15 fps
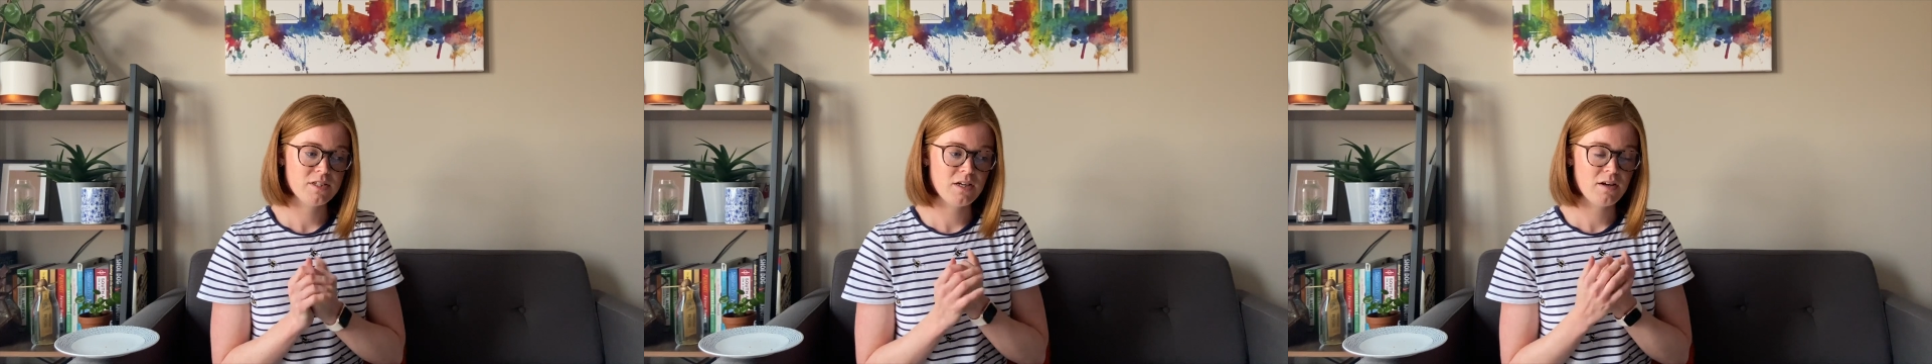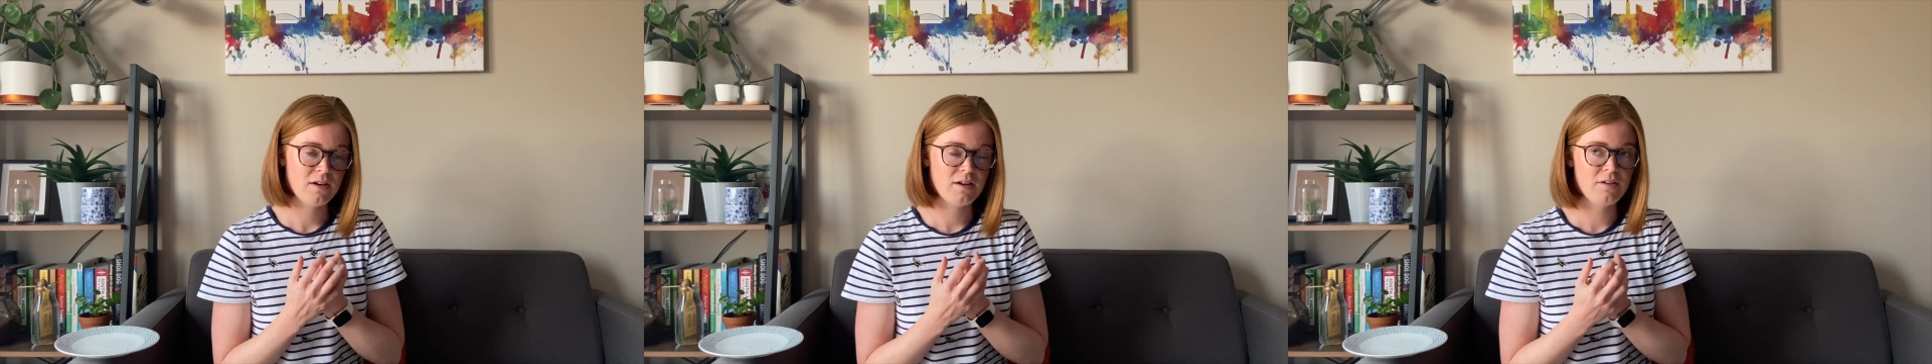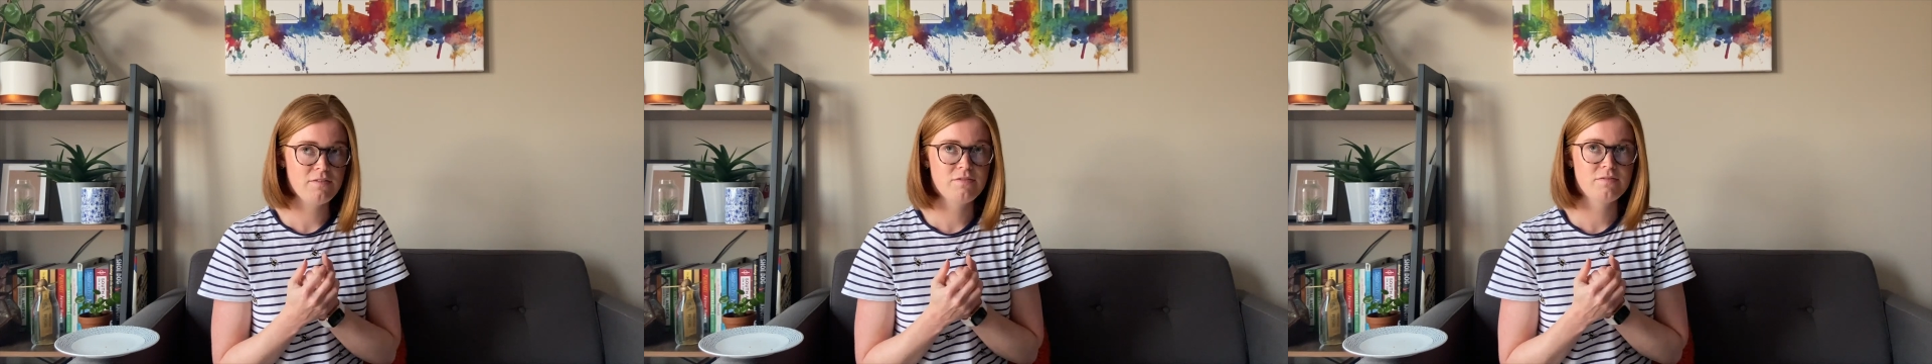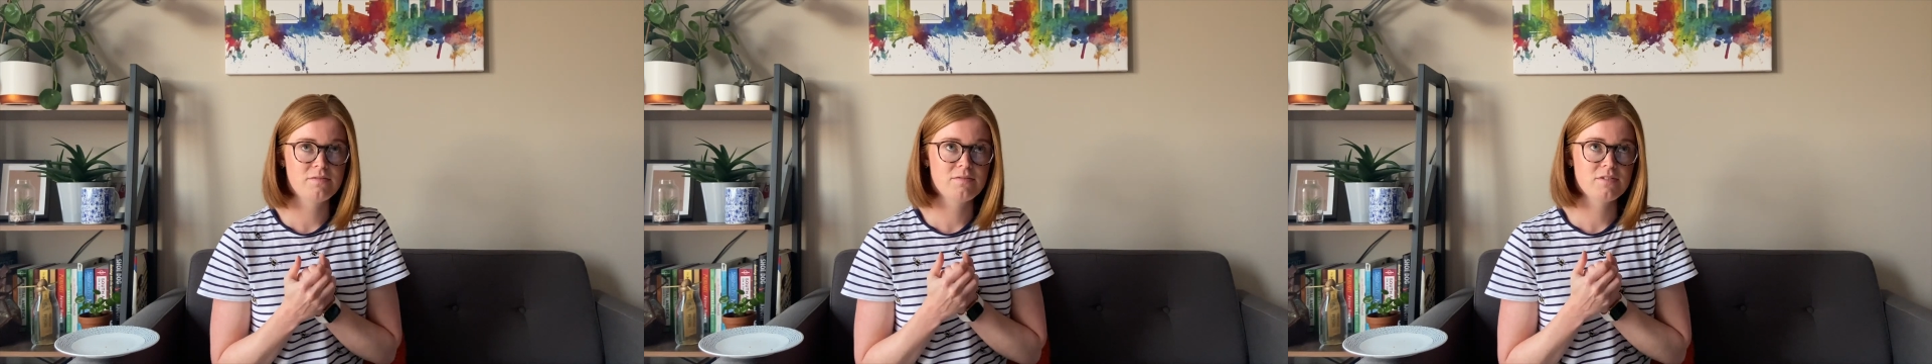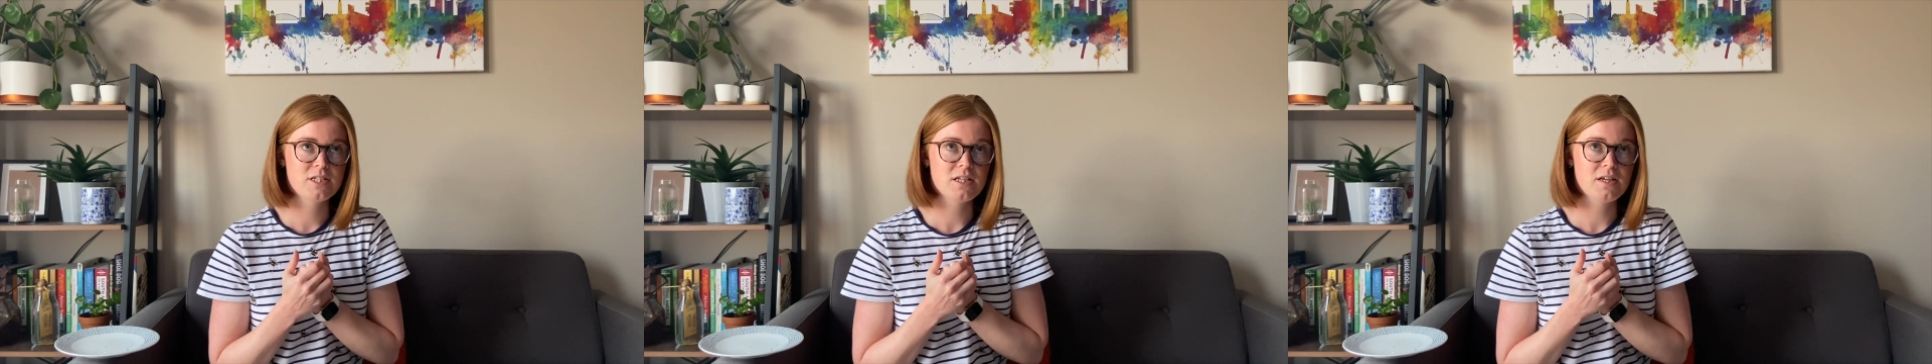yeah, I'd love
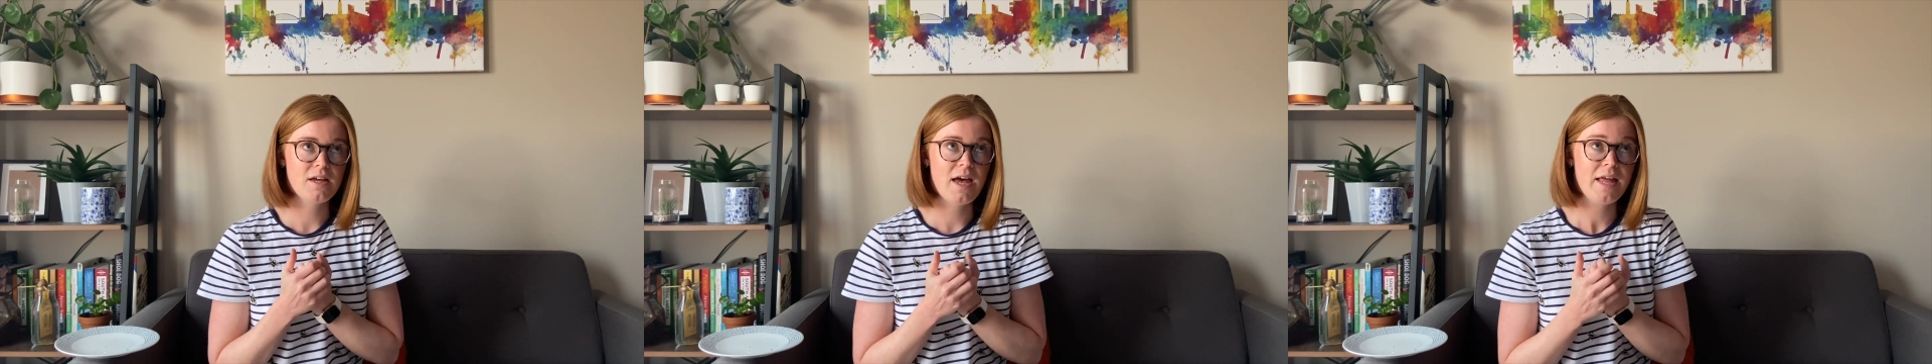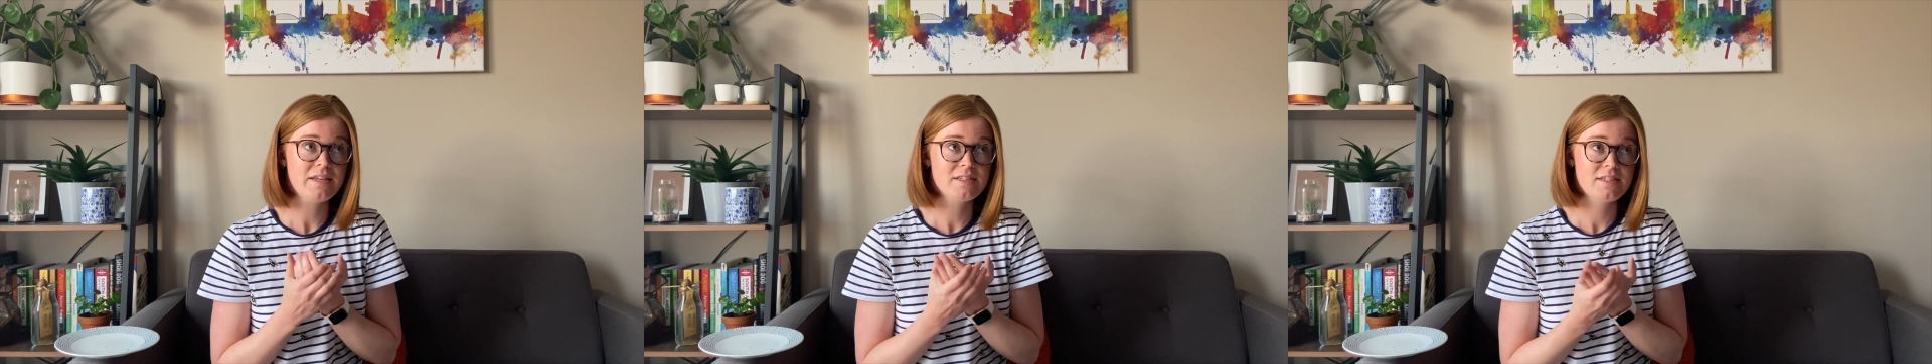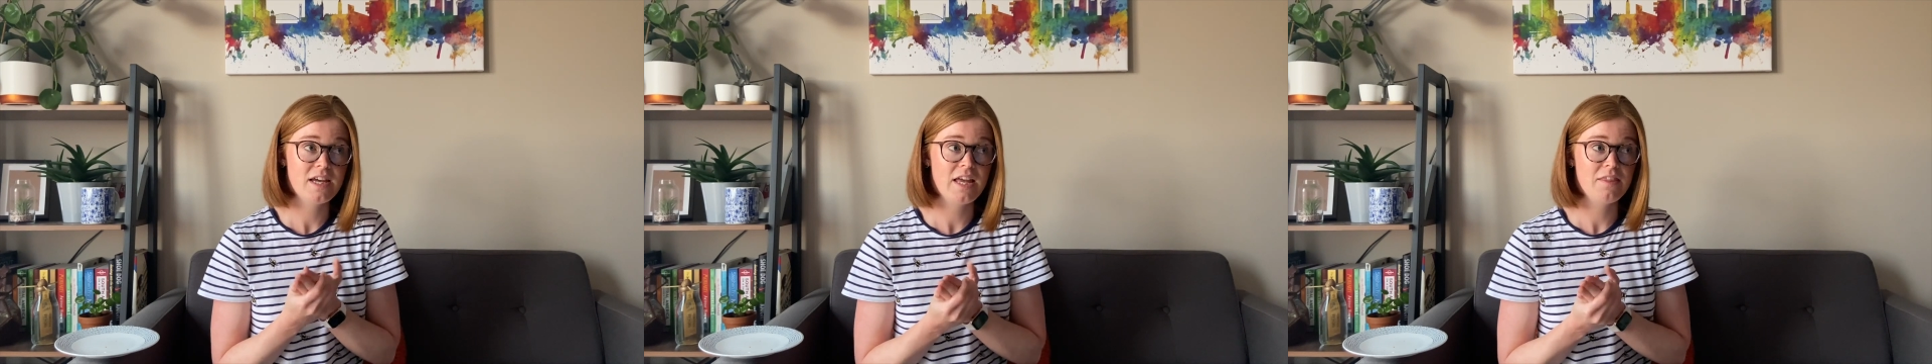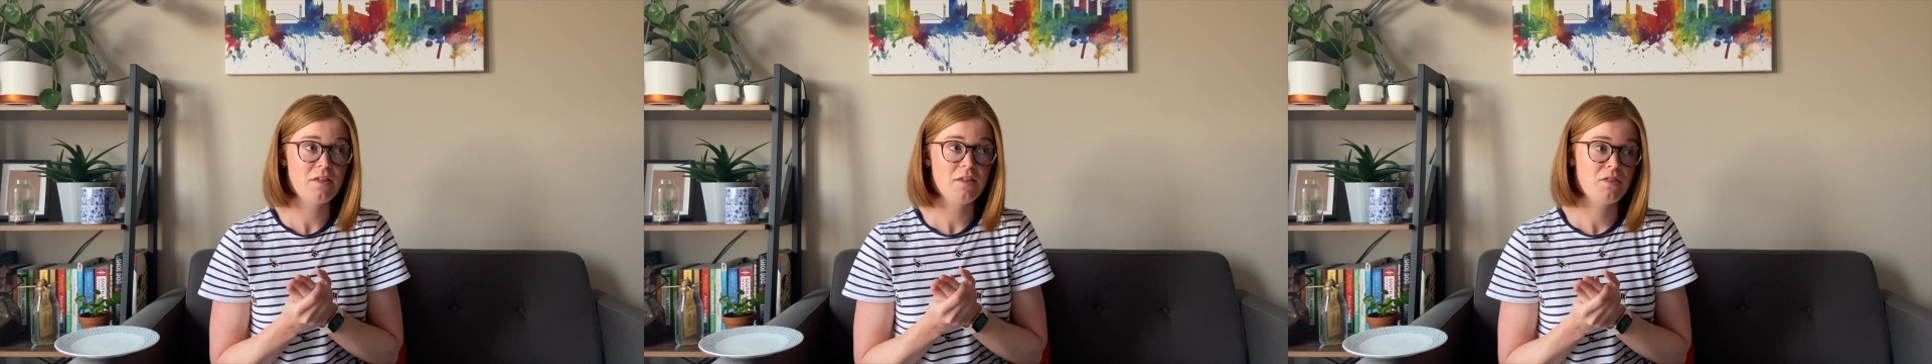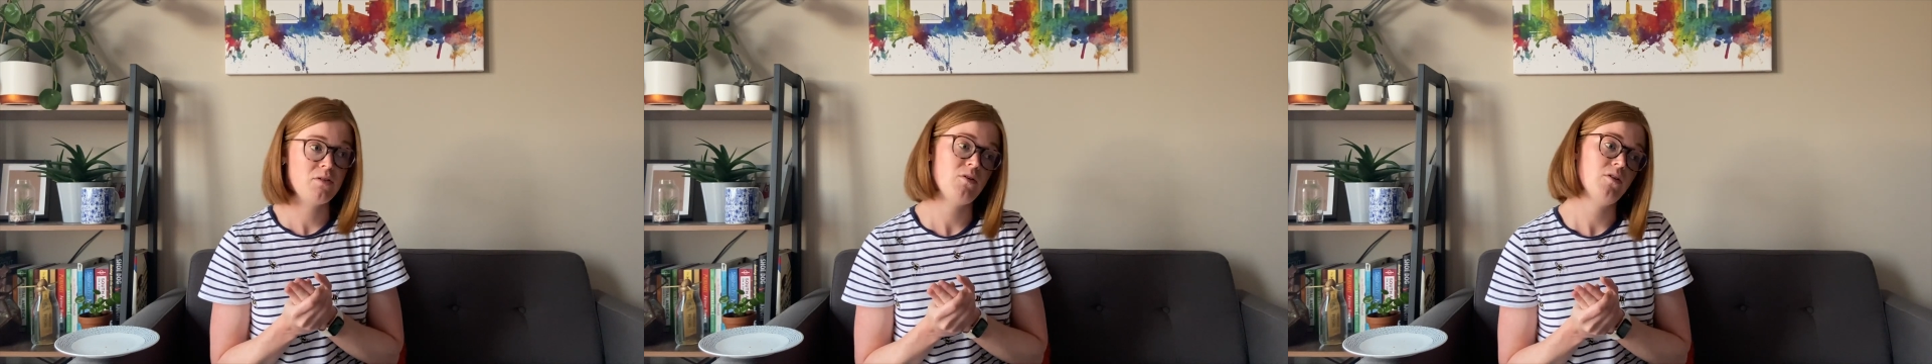to entertain the
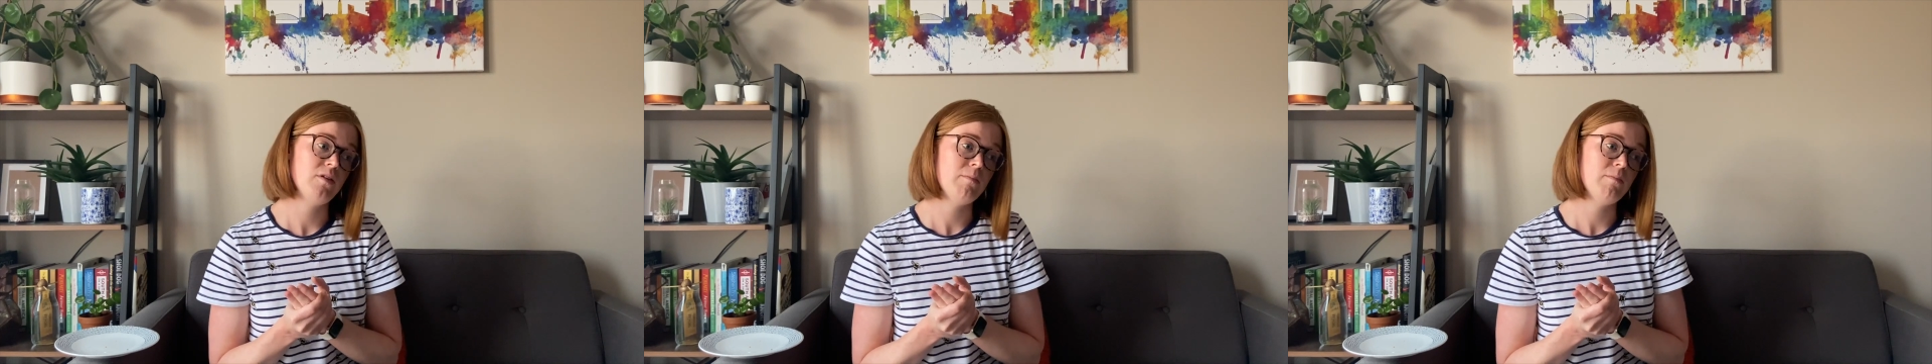thought that